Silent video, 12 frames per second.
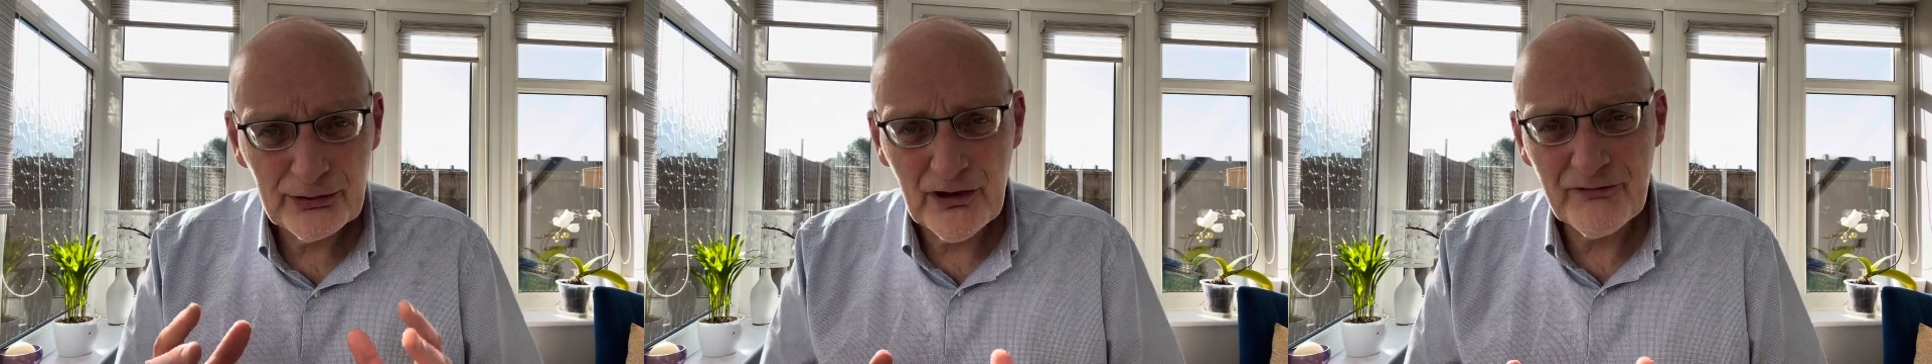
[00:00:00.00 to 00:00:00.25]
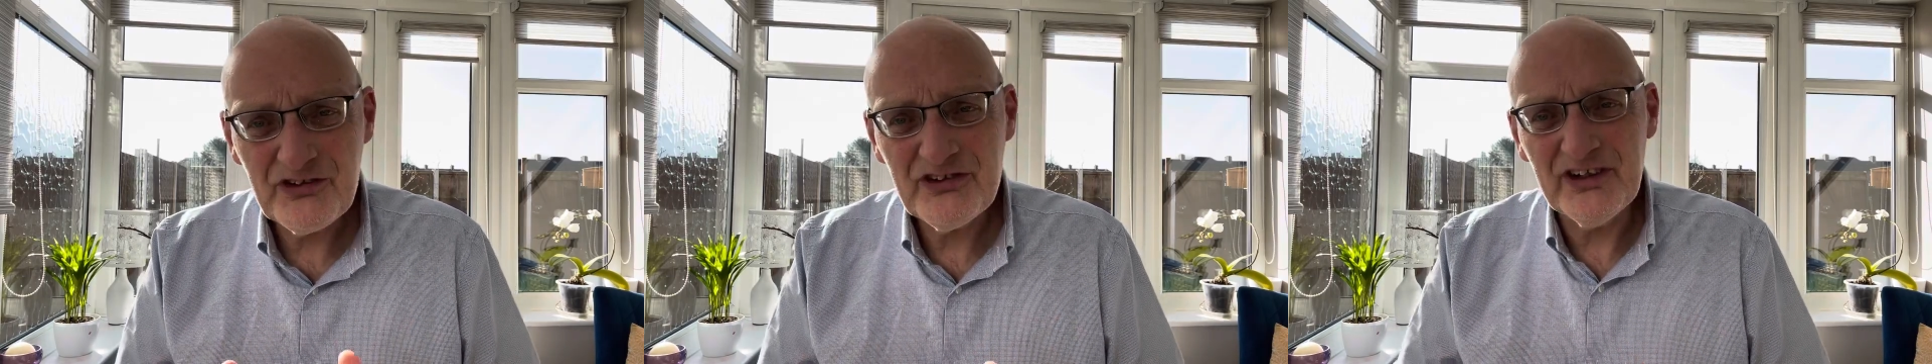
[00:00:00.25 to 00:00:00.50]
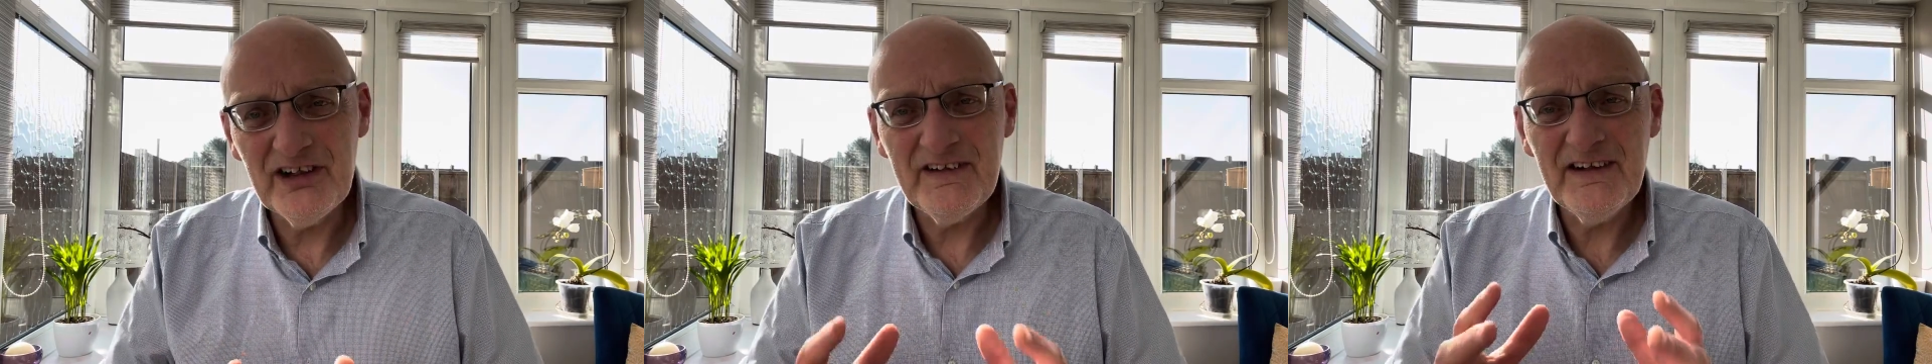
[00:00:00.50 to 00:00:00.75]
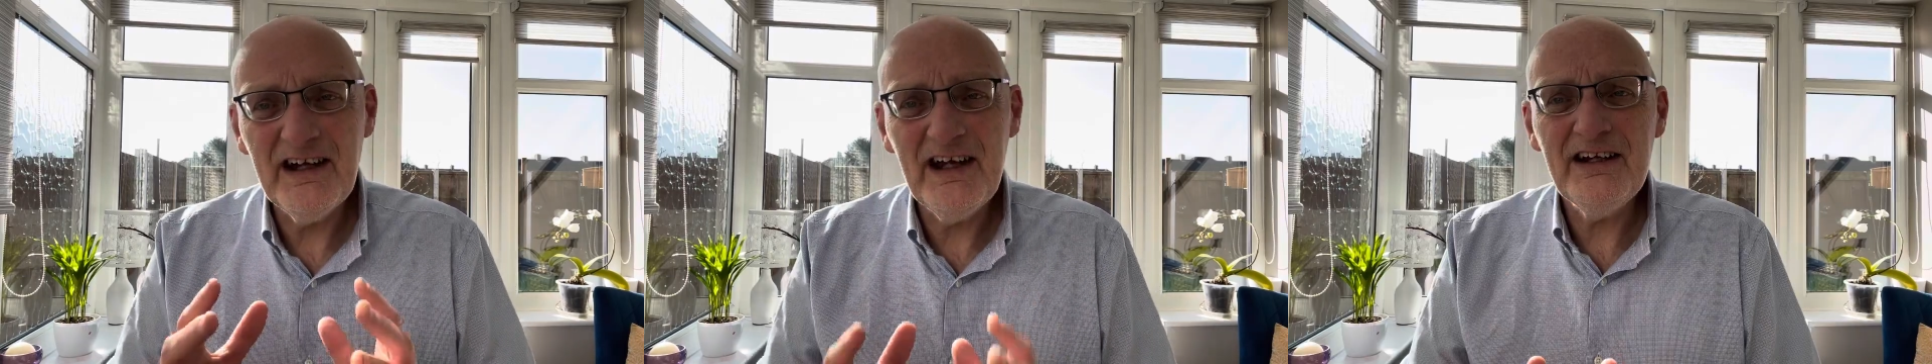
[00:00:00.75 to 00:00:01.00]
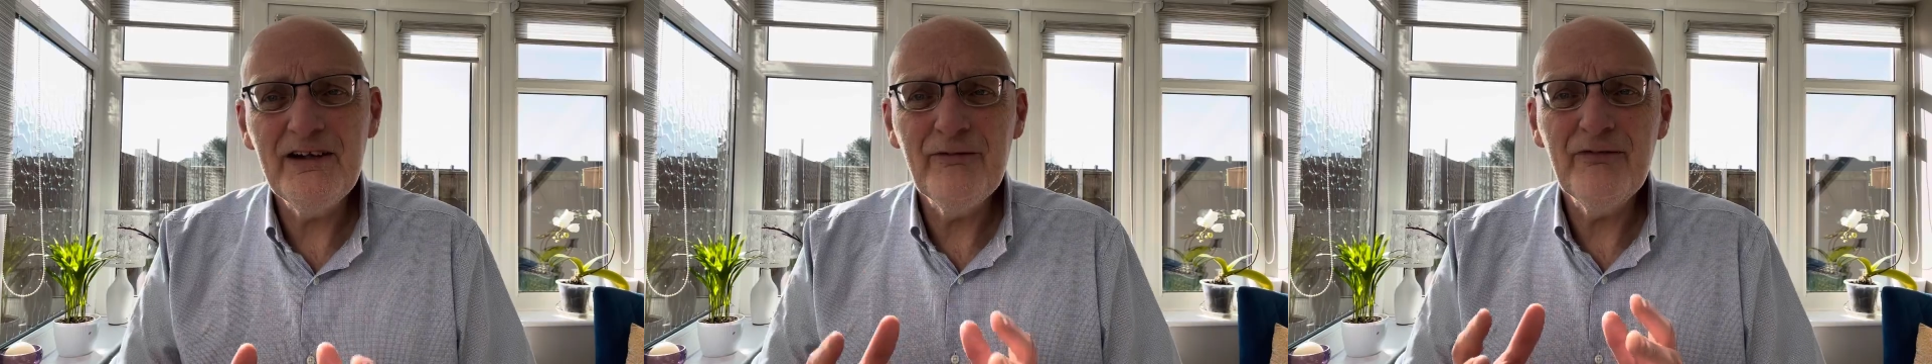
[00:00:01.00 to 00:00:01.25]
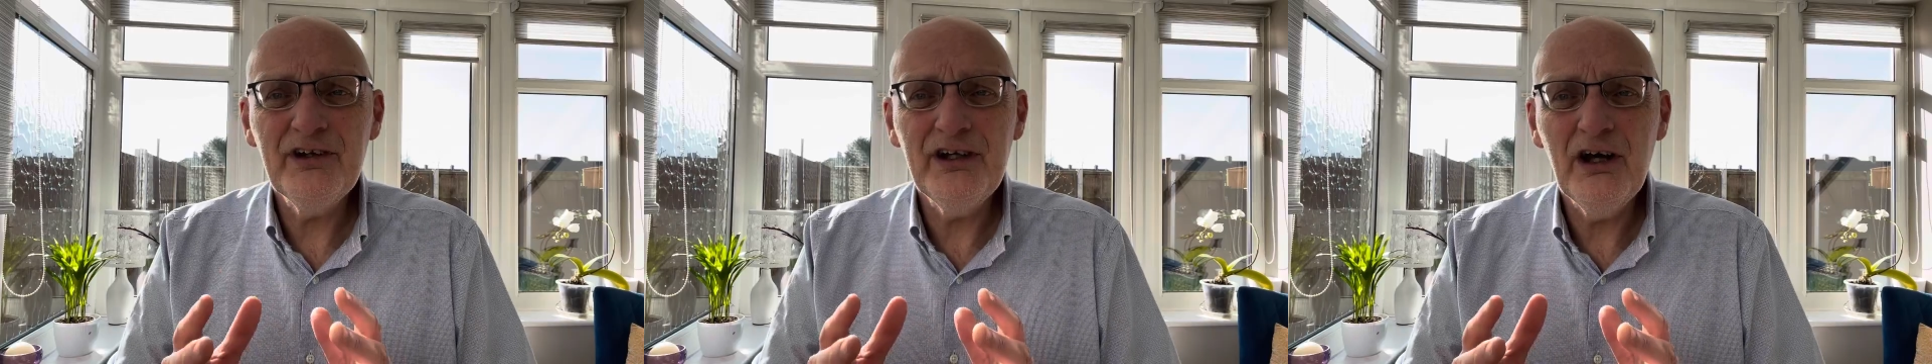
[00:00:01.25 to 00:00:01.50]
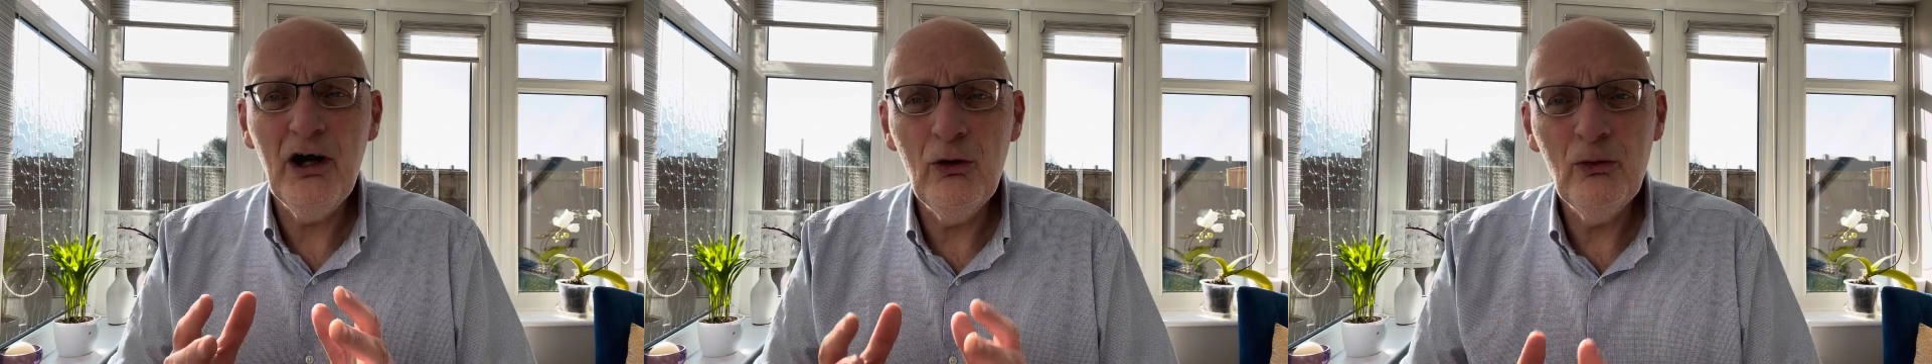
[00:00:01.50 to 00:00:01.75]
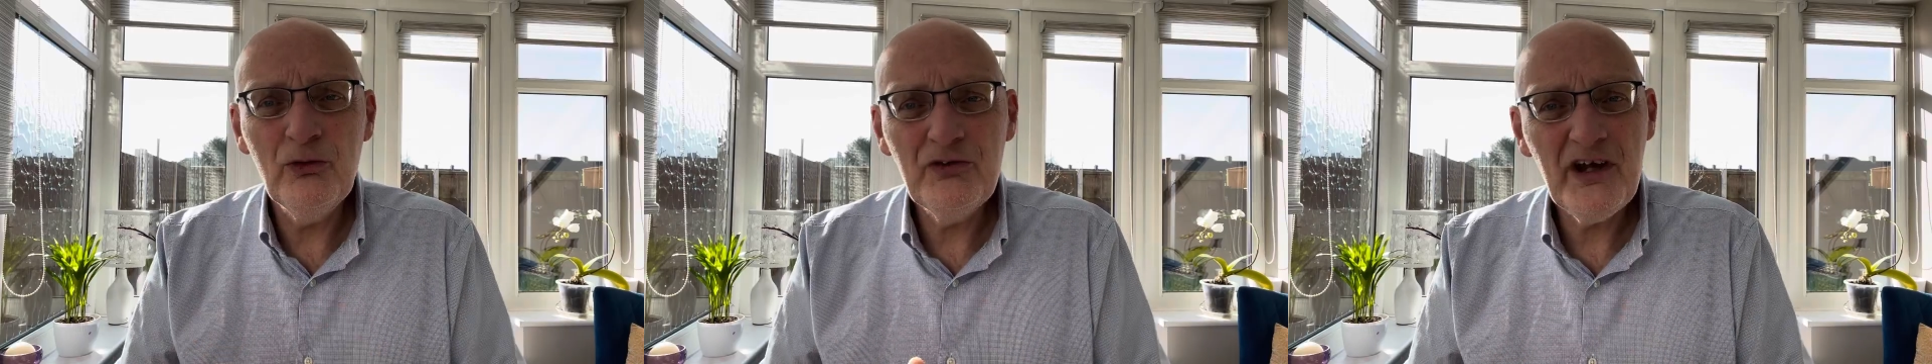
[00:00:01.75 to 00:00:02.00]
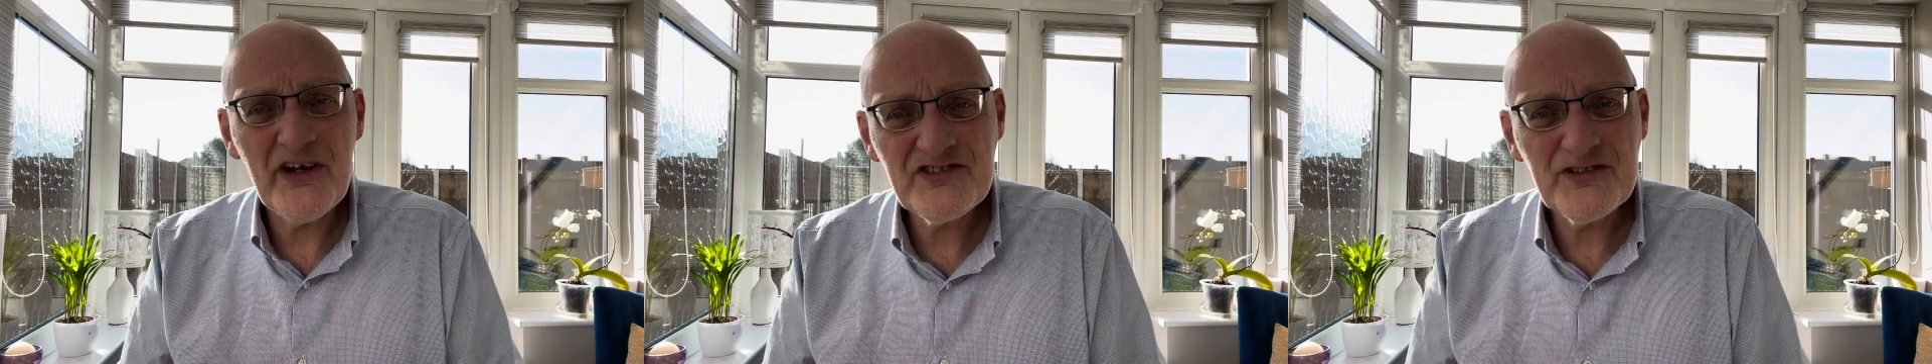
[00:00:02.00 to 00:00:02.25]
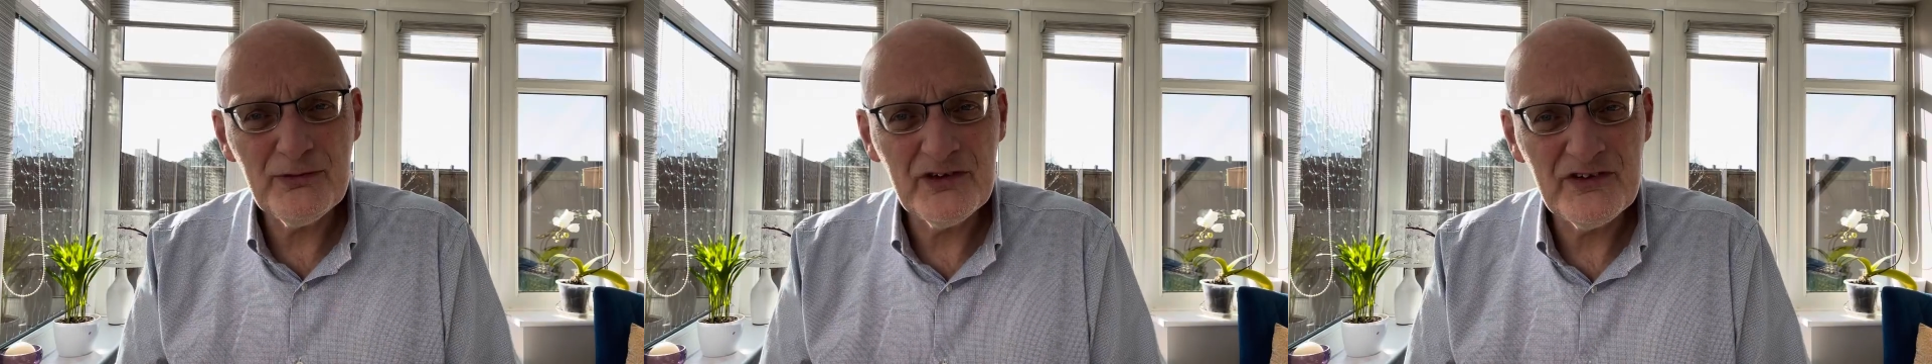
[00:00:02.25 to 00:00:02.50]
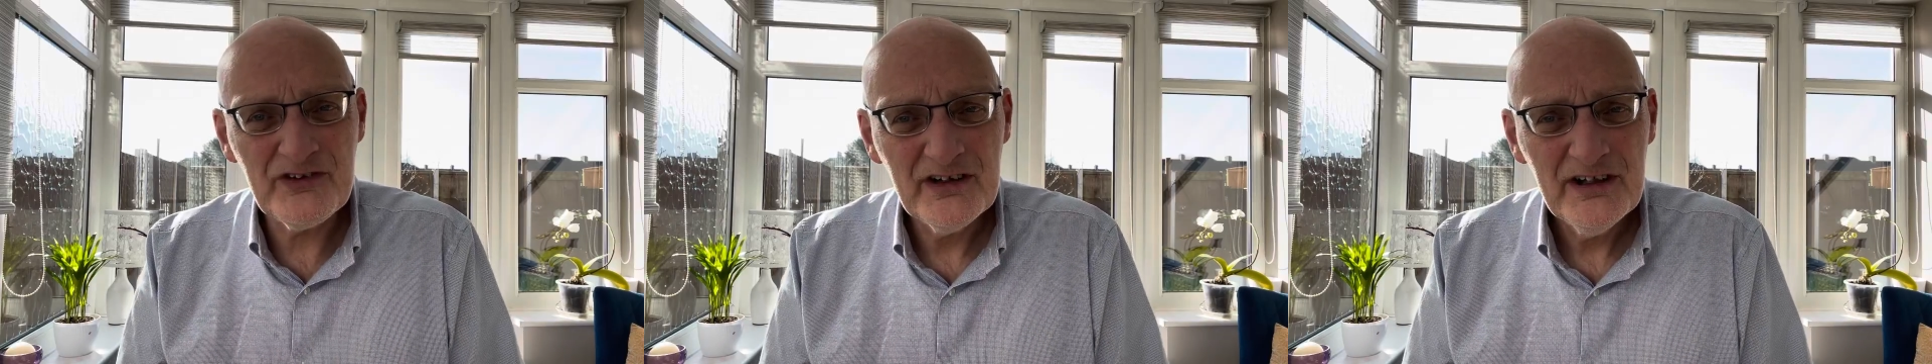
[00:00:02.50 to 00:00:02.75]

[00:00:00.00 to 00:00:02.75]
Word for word: prophecy at the end of the Old Testament